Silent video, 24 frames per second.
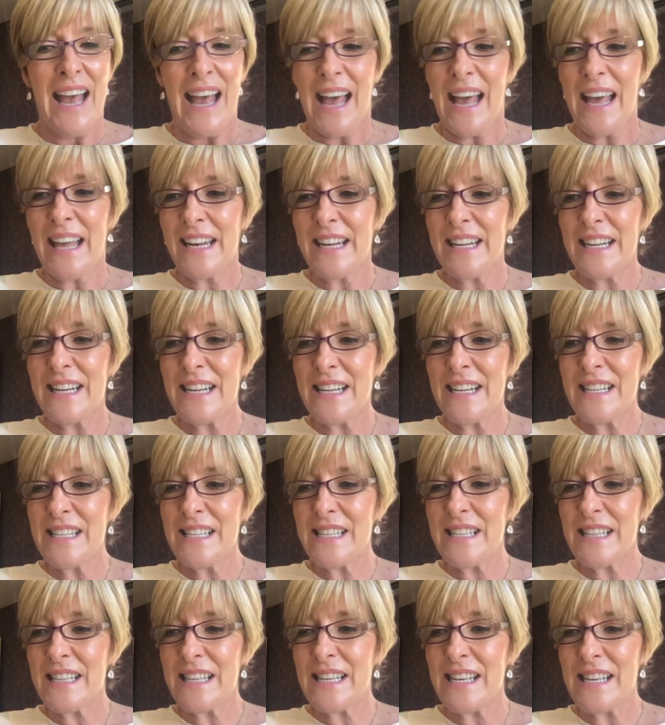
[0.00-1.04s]
And it
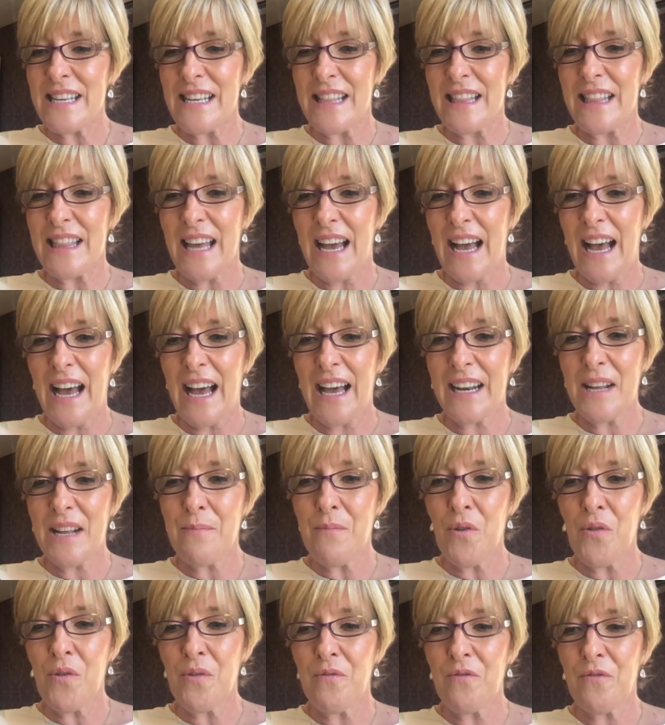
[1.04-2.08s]
is the
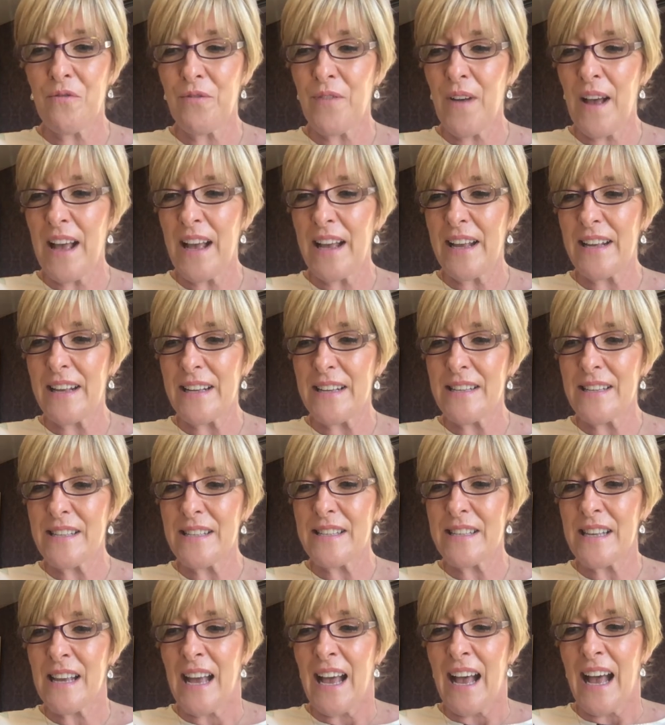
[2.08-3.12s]
honeymoon
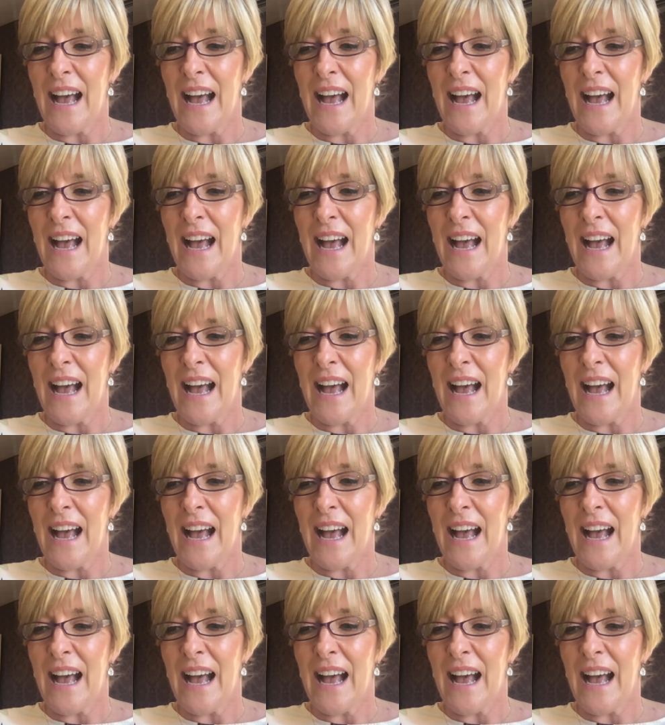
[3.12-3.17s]
phase,